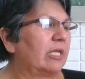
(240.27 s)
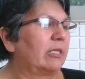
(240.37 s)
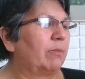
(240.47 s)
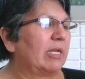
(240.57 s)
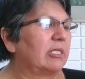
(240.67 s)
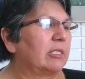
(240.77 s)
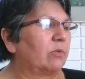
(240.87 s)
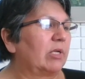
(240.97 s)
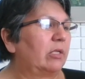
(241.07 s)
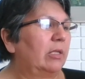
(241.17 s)
that the
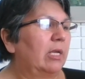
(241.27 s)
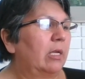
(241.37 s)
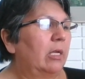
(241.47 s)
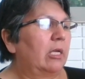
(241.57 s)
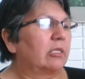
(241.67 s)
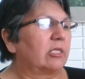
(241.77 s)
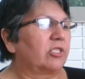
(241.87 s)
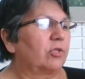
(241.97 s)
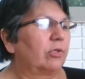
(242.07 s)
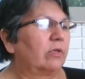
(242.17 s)
medicine wheel is a
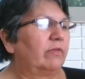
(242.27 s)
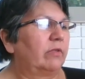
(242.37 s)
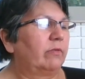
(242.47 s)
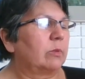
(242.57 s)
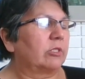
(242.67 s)
circle